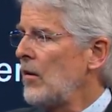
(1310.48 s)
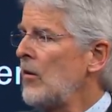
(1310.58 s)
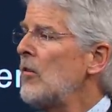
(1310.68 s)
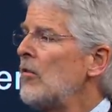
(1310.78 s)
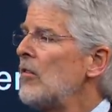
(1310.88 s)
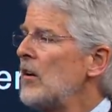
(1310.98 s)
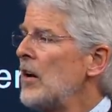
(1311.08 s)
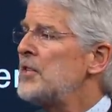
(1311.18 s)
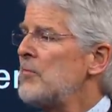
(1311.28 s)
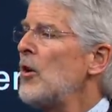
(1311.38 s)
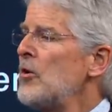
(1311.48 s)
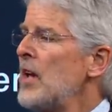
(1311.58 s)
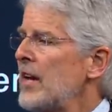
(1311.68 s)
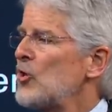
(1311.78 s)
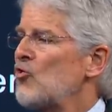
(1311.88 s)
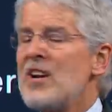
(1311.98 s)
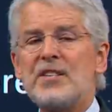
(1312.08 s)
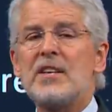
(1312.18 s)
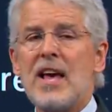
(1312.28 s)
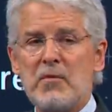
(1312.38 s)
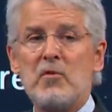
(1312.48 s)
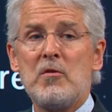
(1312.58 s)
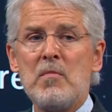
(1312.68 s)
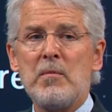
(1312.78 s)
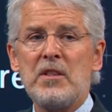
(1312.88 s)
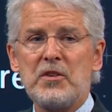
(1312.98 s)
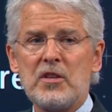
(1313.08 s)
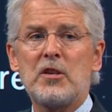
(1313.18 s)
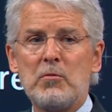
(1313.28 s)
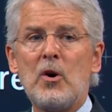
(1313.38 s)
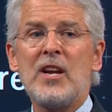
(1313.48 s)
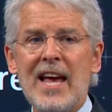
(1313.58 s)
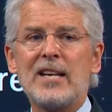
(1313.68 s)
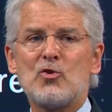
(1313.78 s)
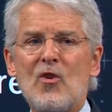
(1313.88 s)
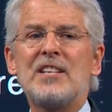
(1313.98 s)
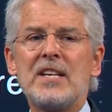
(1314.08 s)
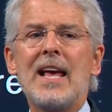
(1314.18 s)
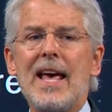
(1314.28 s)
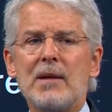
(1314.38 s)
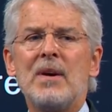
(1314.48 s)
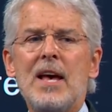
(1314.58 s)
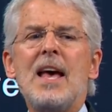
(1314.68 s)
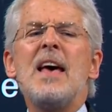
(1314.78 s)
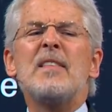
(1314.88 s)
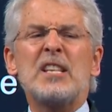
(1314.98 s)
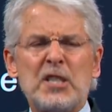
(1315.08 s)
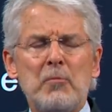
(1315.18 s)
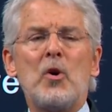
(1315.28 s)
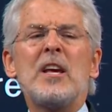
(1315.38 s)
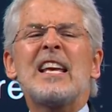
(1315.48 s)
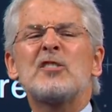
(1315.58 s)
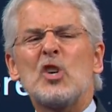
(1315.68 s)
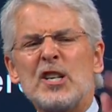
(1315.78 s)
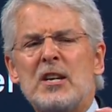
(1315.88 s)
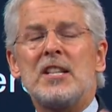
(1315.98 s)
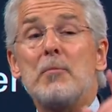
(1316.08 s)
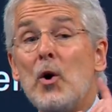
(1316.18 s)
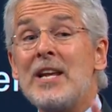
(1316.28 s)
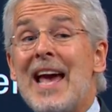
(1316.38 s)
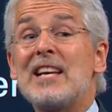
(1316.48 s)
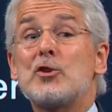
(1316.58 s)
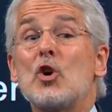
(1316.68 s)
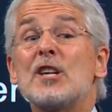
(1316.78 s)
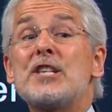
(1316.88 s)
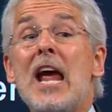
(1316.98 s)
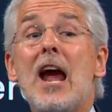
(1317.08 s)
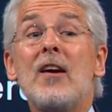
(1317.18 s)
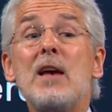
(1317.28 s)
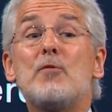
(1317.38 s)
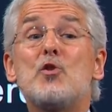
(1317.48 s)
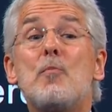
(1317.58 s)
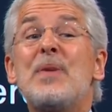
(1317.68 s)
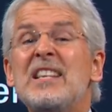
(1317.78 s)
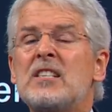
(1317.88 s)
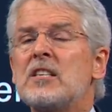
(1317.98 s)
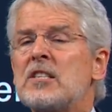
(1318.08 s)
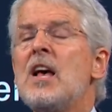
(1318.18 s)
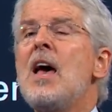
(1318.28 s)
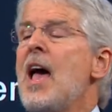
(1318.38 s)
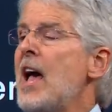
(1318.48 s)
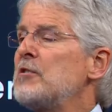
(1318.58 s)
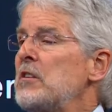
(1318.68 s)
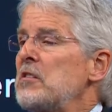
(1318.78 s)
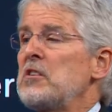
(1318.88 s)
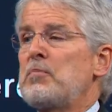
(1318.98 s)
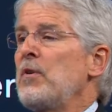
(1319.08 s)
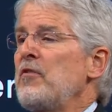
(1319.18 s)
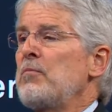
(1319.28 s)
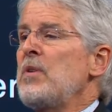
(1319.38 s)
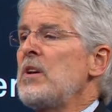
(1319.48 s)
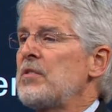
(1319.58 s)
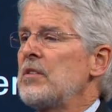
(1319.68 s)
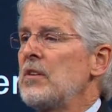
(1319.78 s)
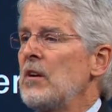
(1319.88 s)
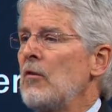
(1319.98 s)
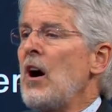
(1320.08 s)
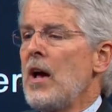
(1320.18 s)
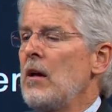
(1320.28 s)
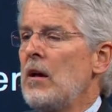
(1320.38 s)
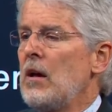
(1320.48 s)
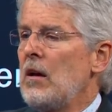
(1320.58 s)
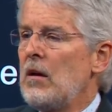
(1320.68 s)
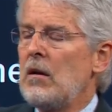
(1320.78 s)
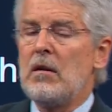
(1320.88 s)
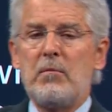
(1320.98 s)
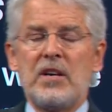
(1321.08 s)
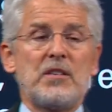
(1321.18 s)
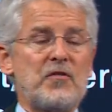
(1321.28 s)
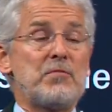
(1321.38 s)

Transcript: Oh, a demoniac is racing at him. You remember this? The demoniac is racing at him. The demoniac is going to tear him to pieces. And Jesus says, perfect peace. Why? Because if